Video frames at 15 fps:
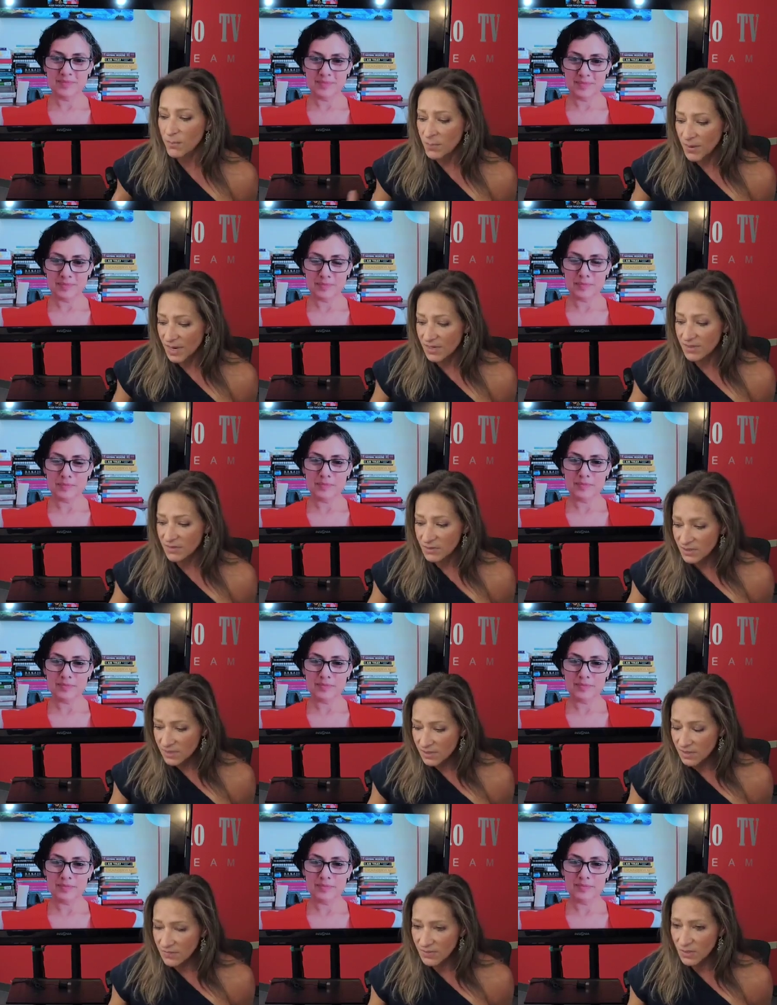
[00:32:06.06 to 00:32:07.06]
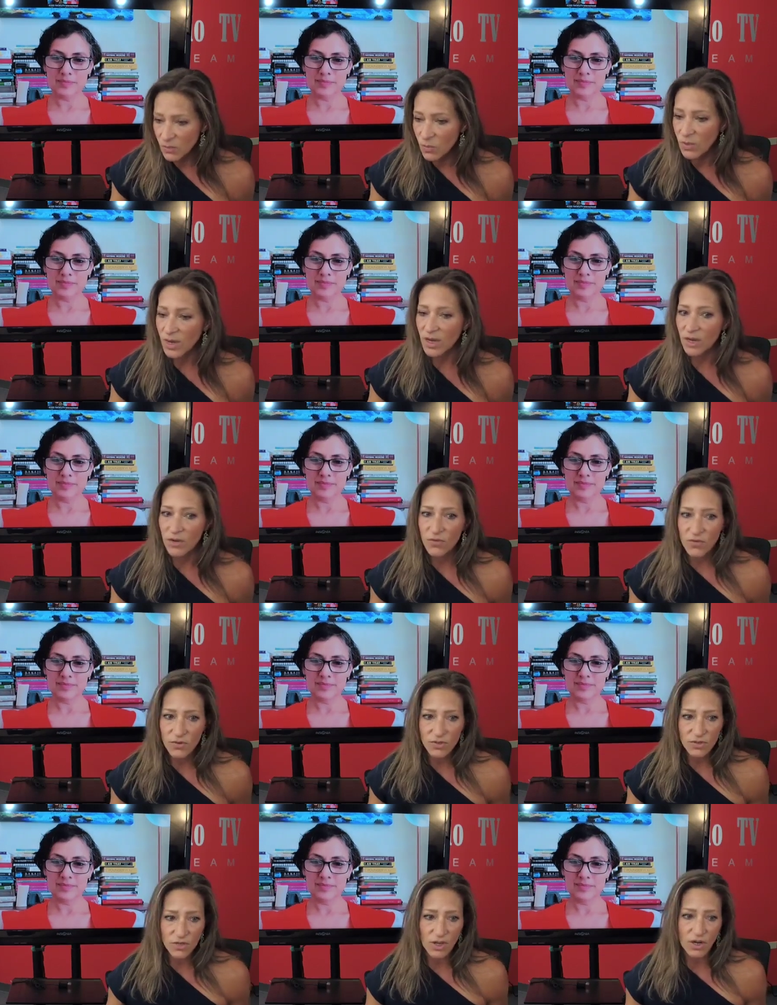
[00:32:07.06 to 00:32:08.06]
Speaker 1: But living well for
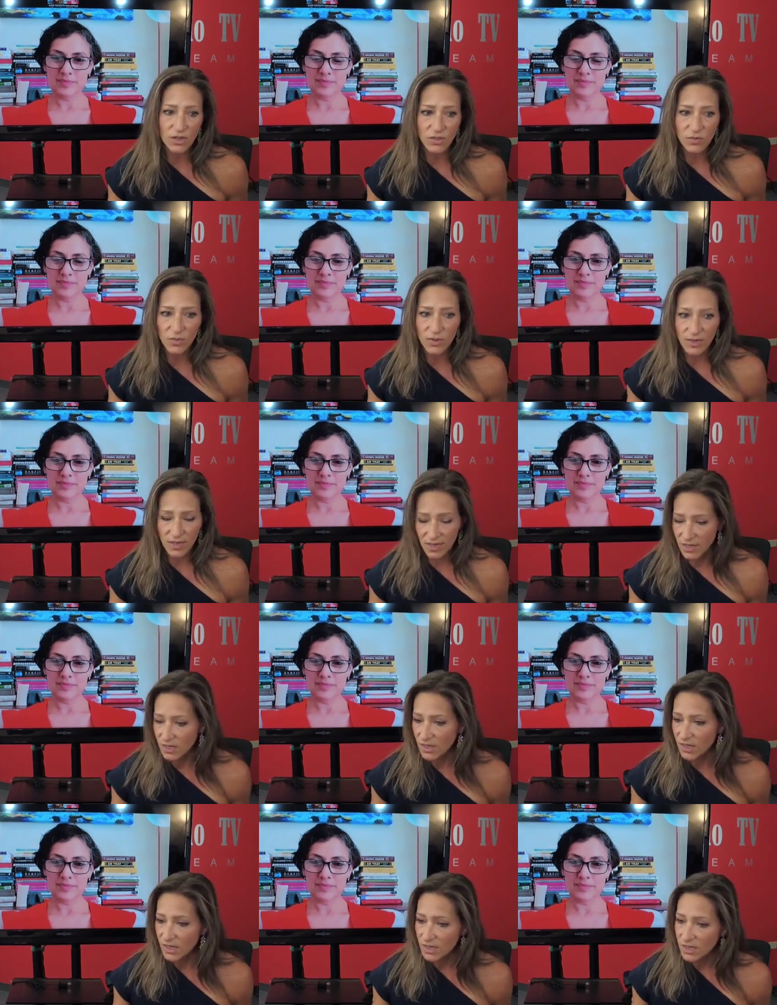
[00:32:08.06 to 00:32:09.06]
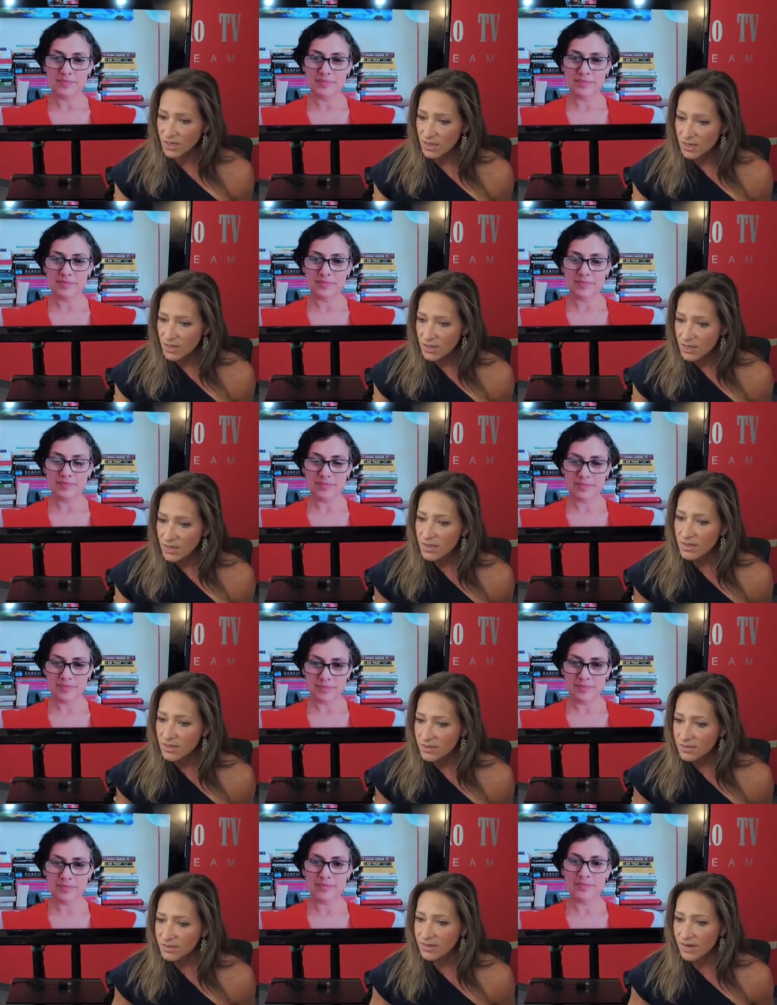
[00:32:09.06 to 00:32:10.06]
as long as we're here.
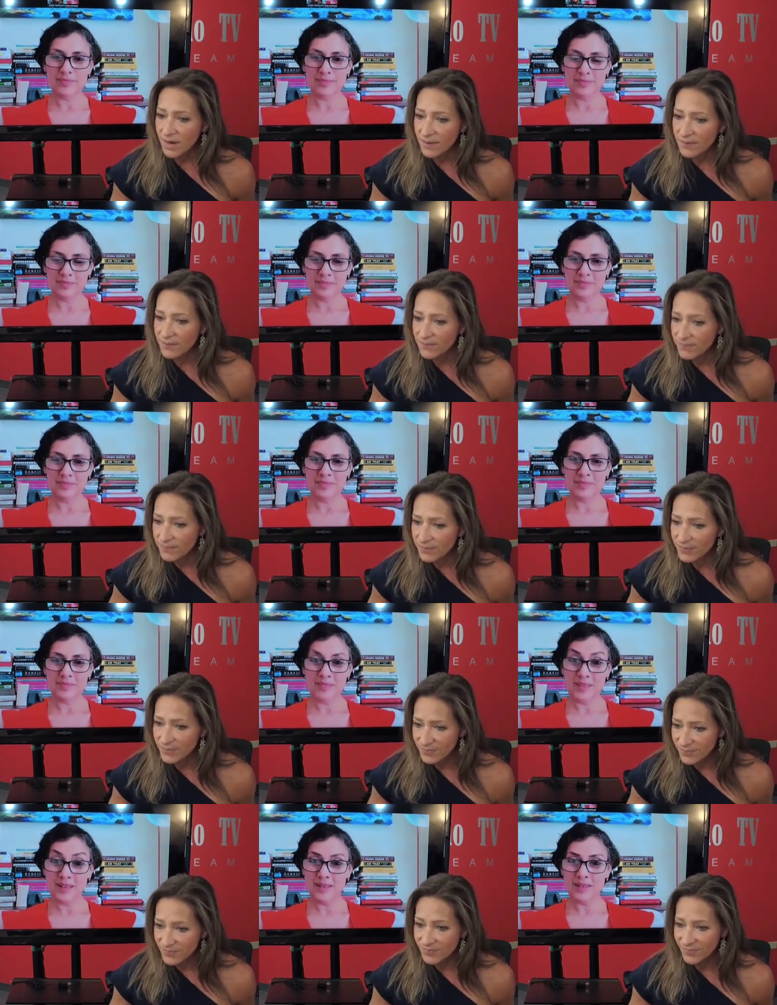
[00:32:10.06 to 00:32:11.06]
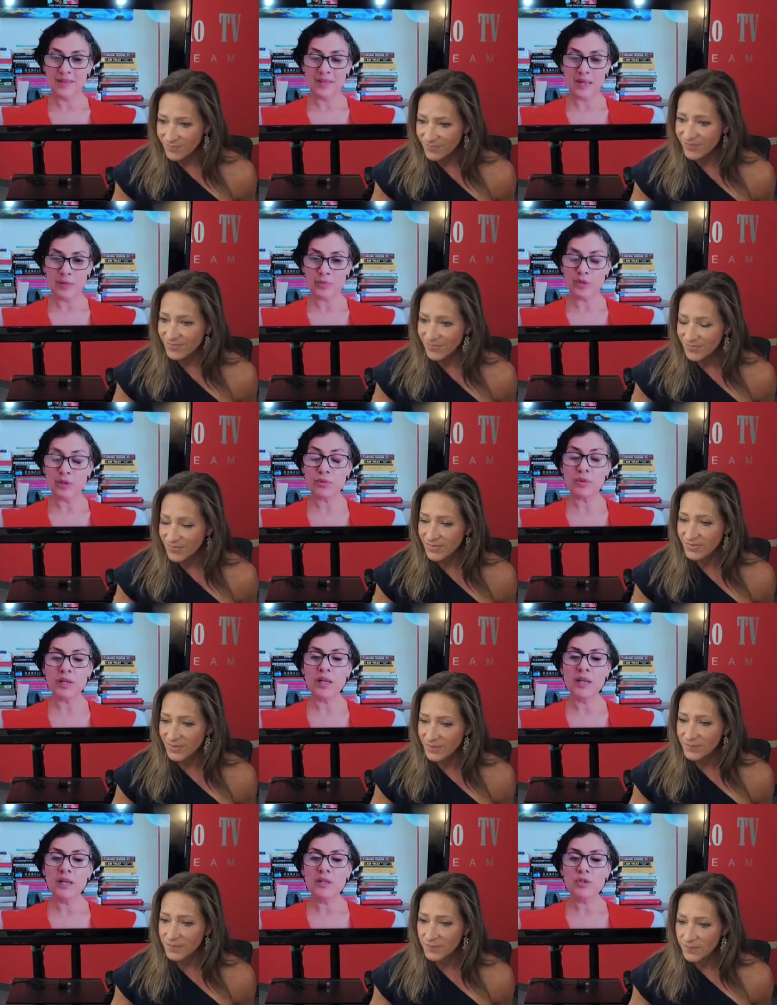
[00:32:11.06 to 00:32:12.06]
Speaker 2: Yeah. Yeah, absolutely.
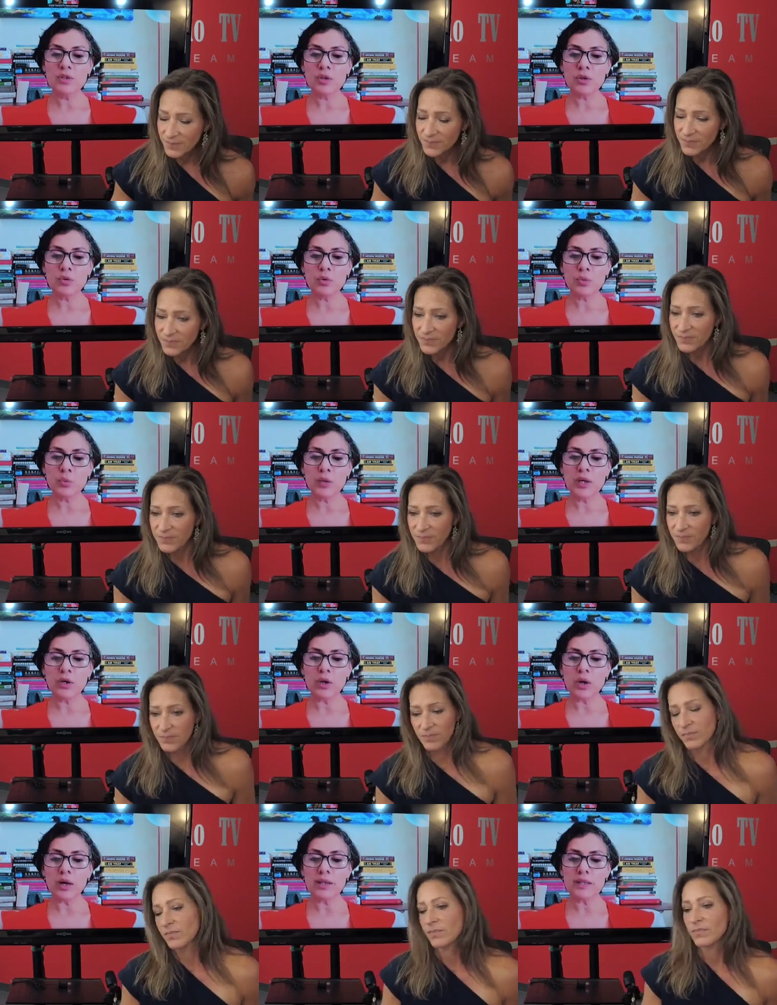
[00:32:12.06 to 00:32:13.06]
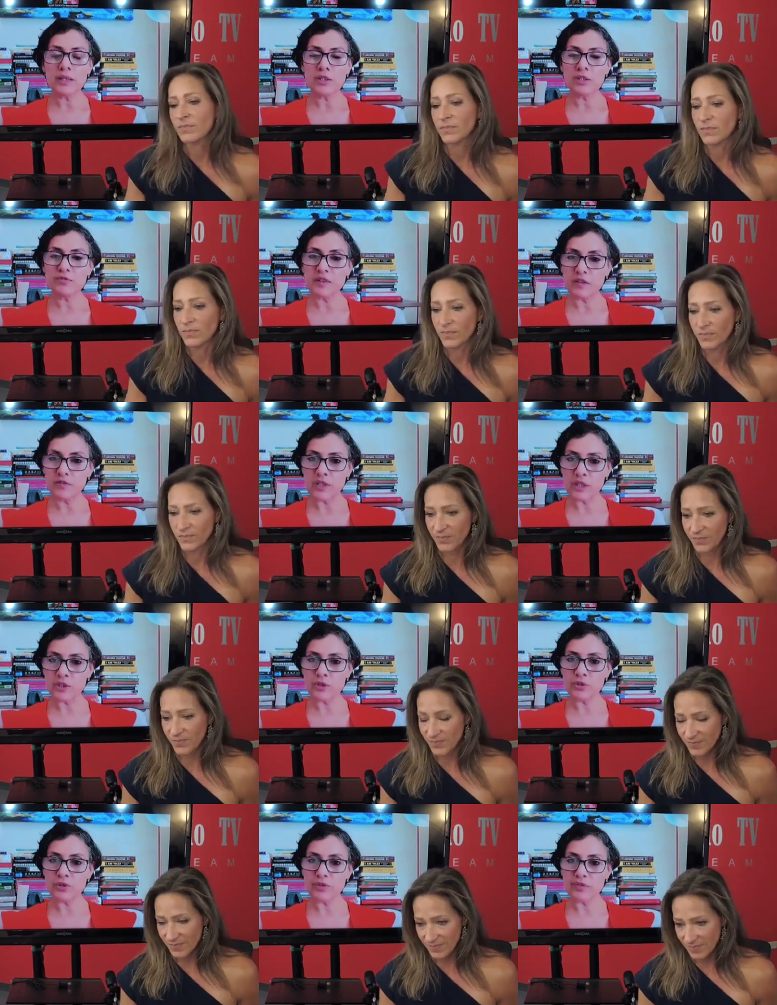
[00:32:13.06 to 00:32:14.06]
Mm-hmm. So we call this
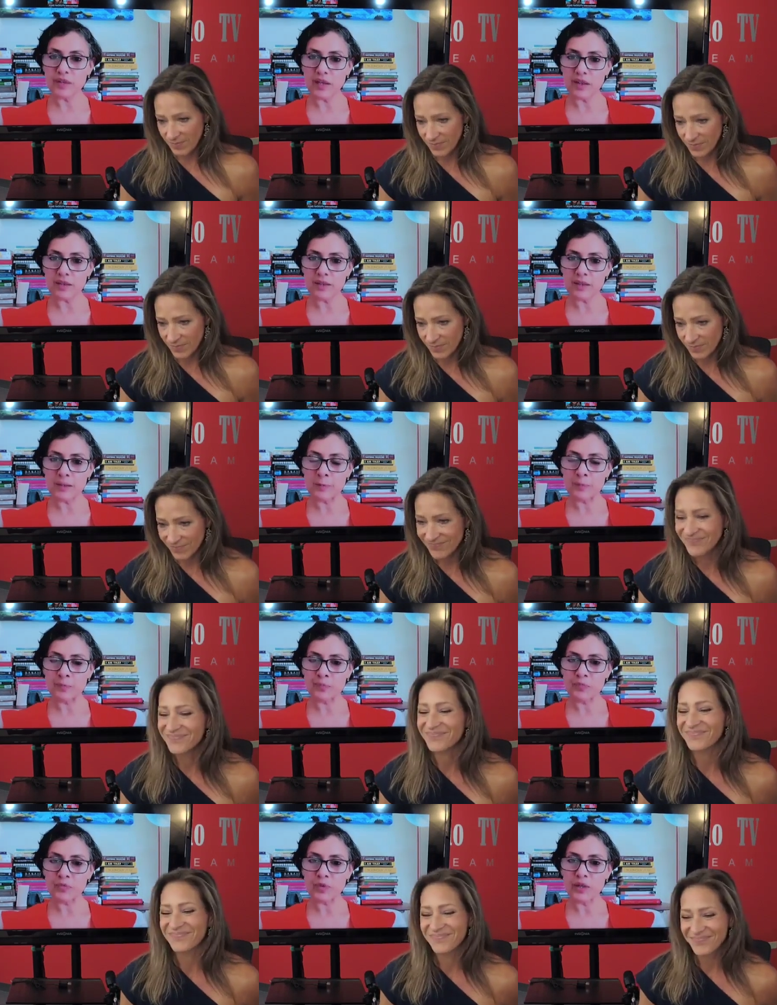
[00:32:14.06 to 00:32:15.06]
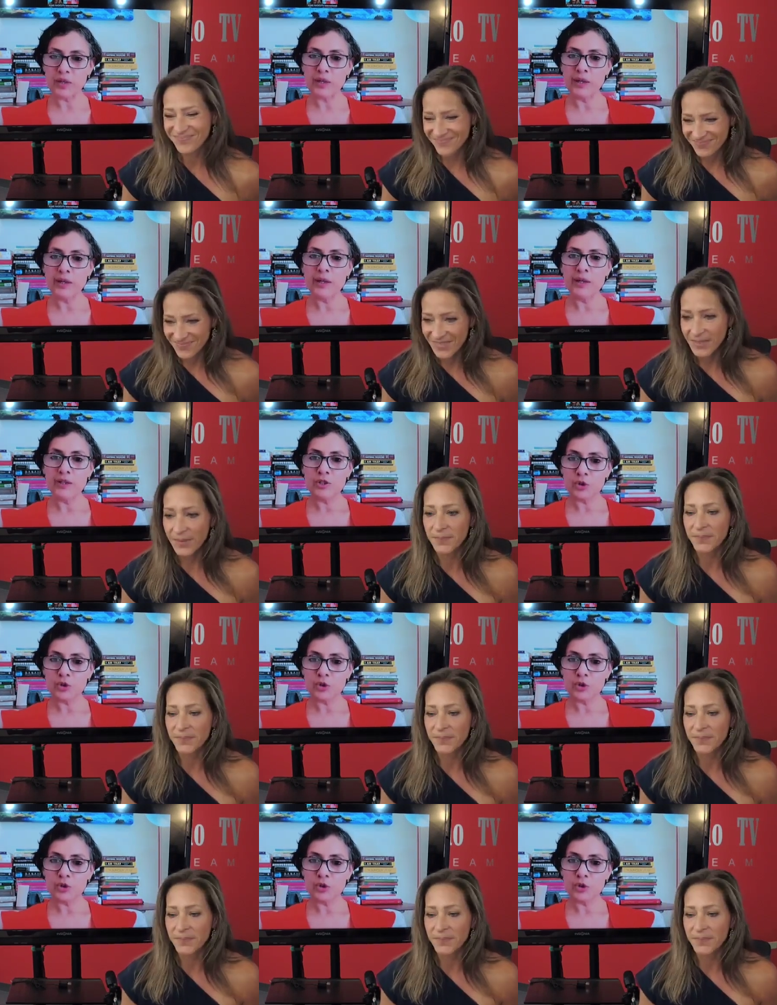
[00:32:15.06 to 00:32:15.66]
foundations of health, mm-hmm. right? Yep.